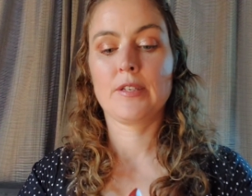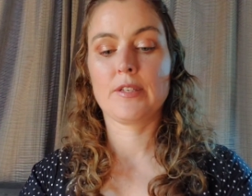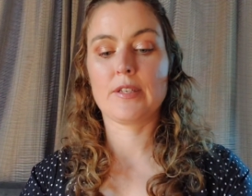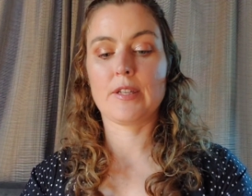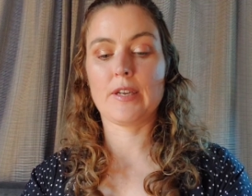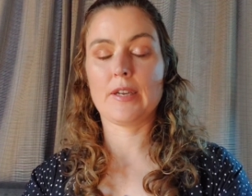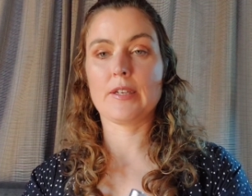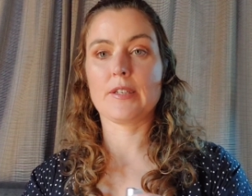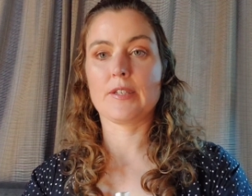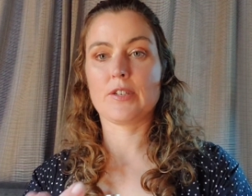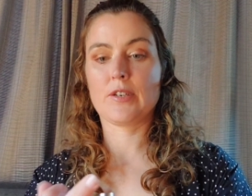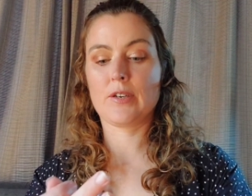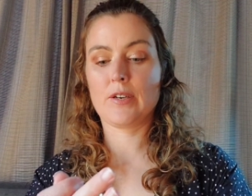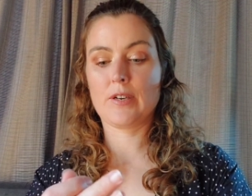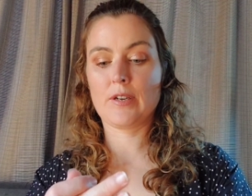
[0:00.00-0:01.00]
So that
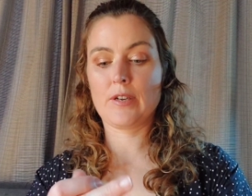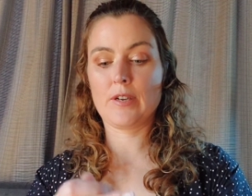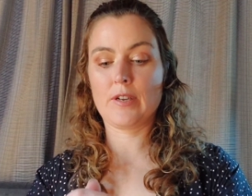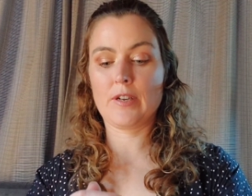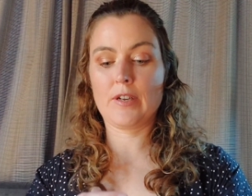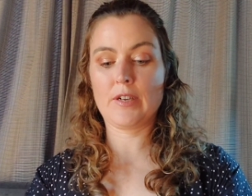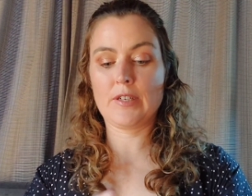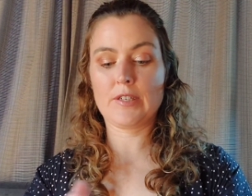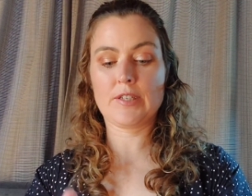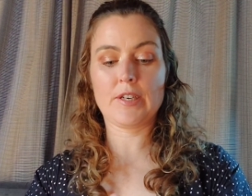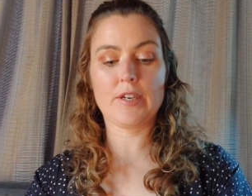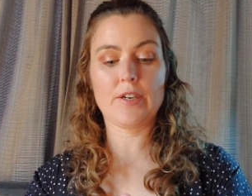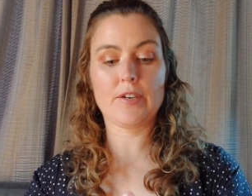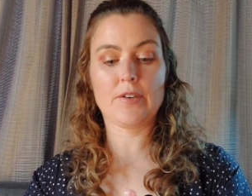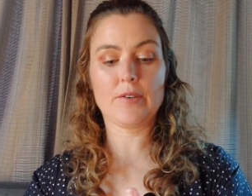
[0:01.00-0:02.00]
is
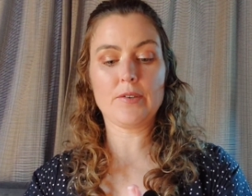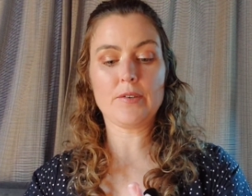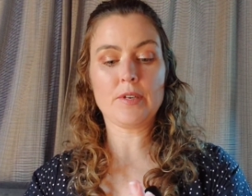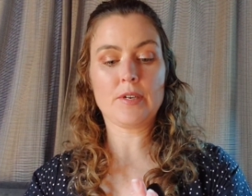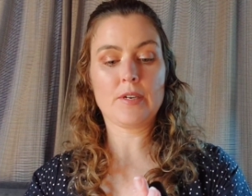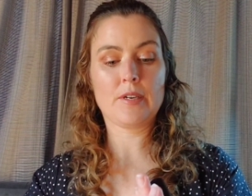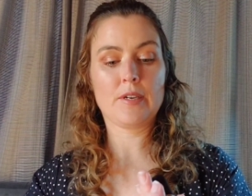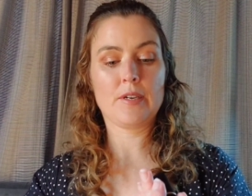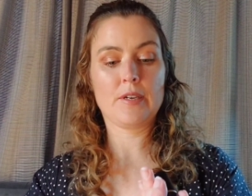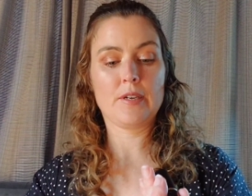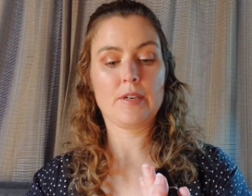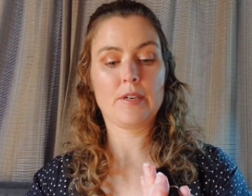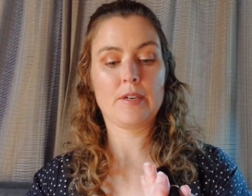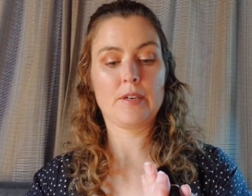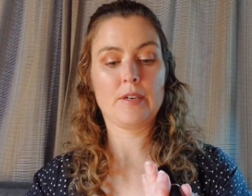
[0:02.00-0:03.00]
Dare You,
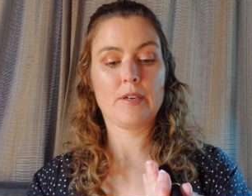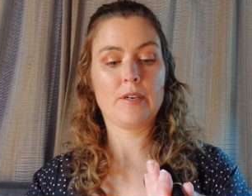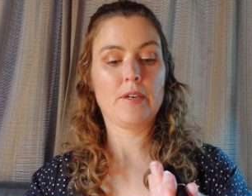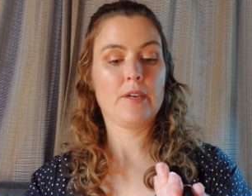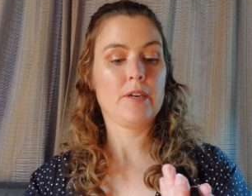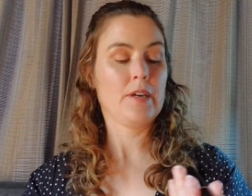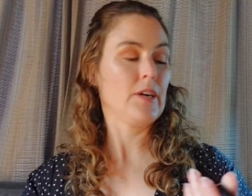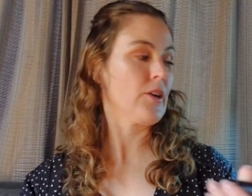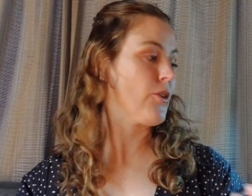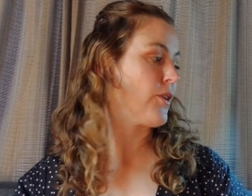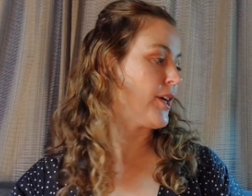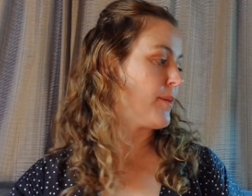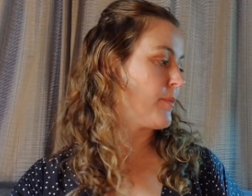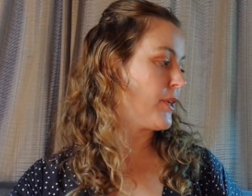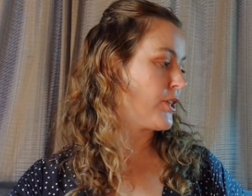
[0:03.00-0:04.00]
a
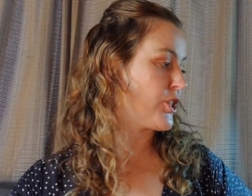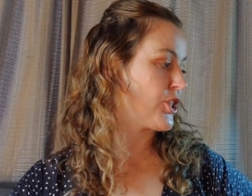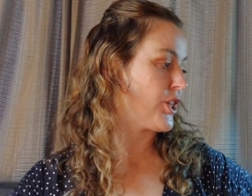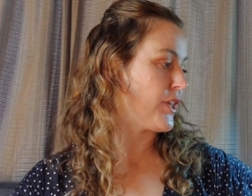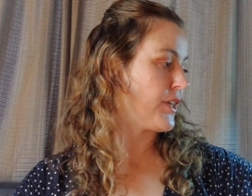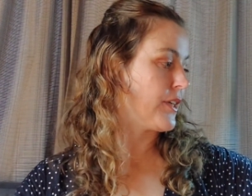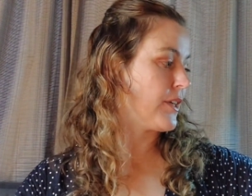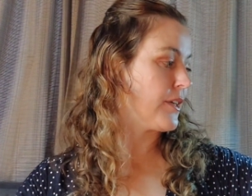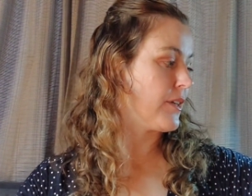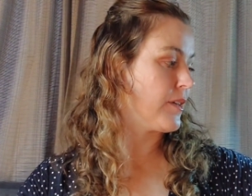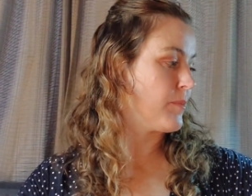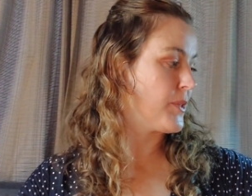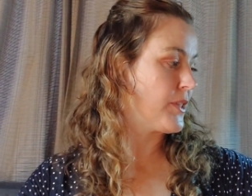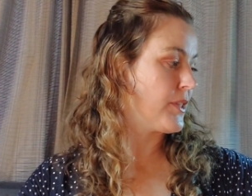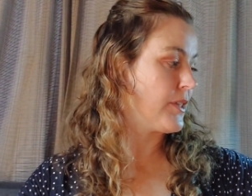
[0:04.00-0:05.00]
cream sheen
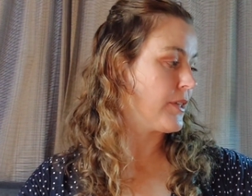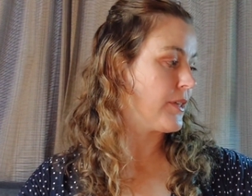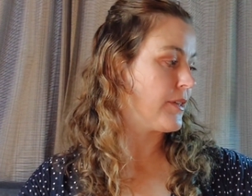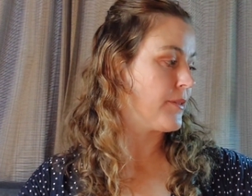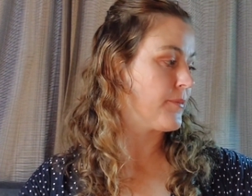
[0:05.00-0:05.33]
lipstick.